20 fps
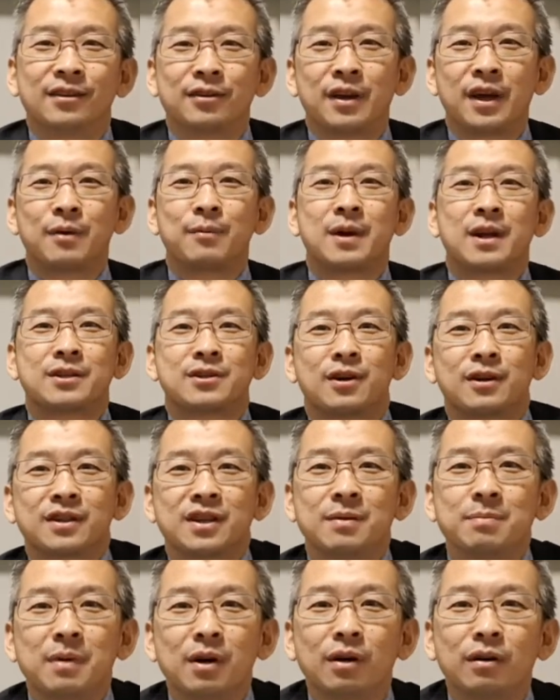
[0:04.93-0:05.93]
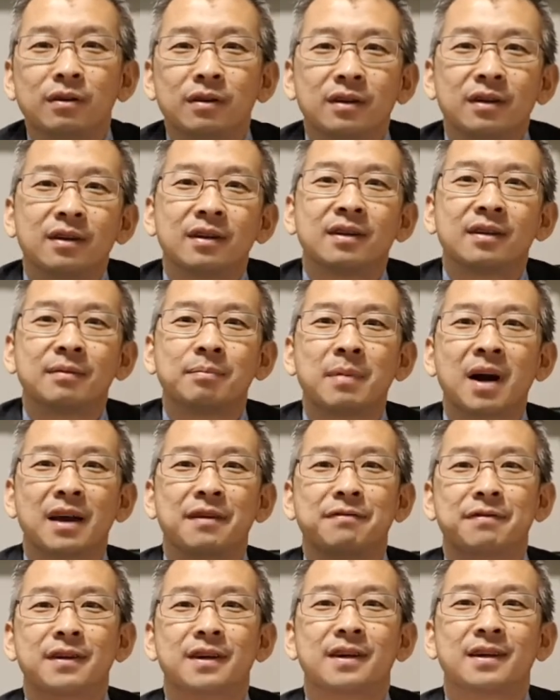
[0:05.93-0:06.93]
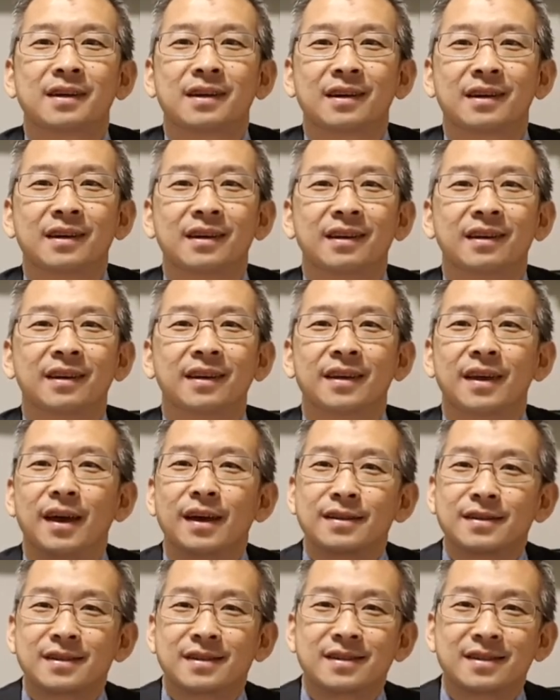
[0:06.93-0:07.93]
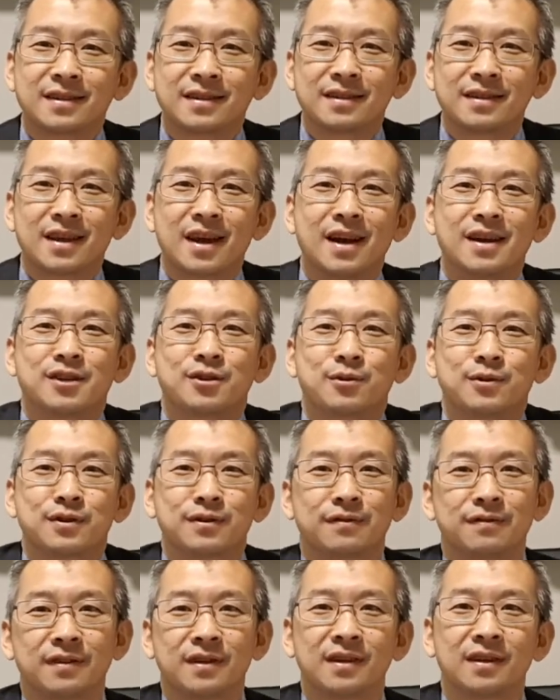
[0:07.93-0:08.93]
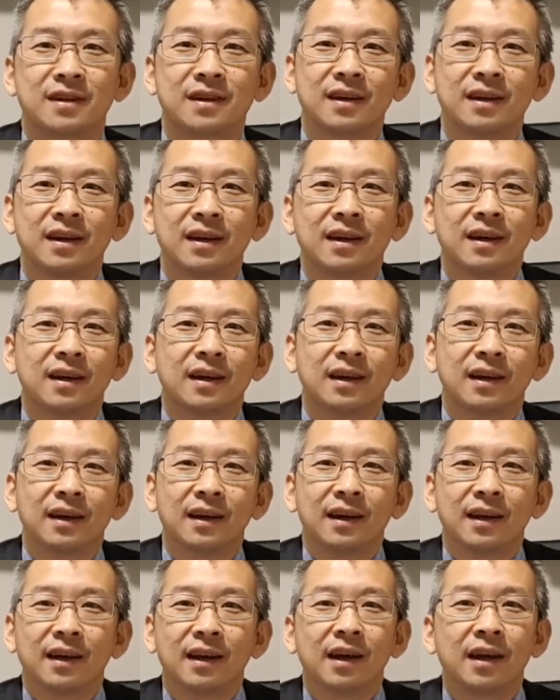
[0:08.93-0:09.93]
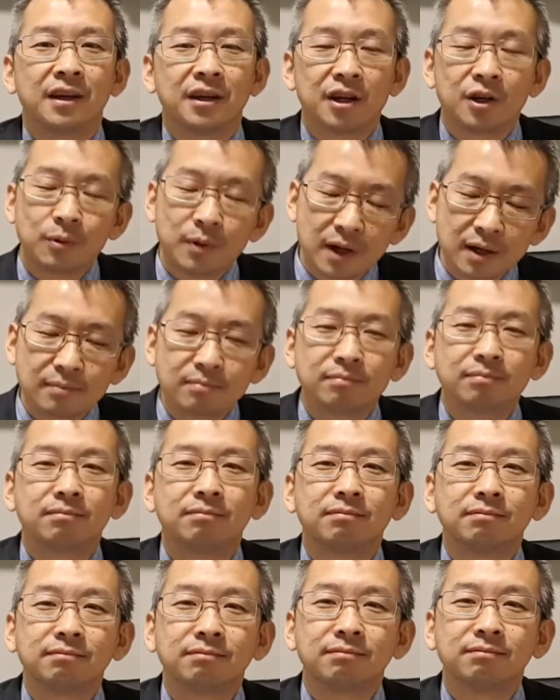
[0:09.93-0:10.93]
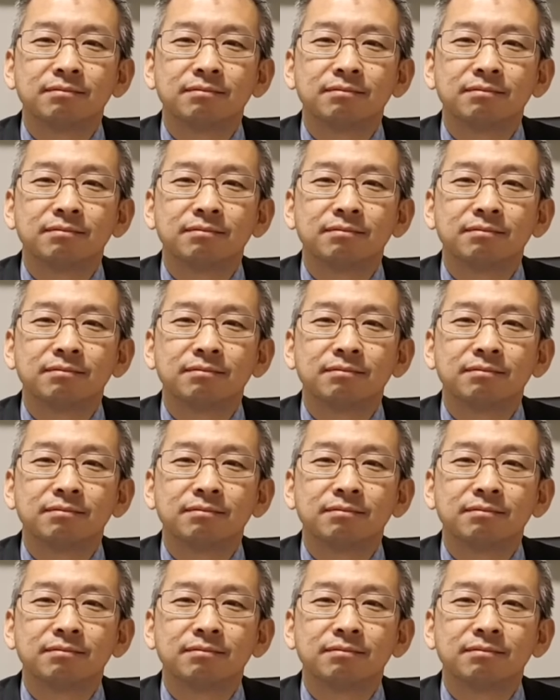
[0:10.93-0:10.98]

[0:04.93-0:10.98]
Today, I want to talk to you about my fee. Yes, I charge a fee. And you know what?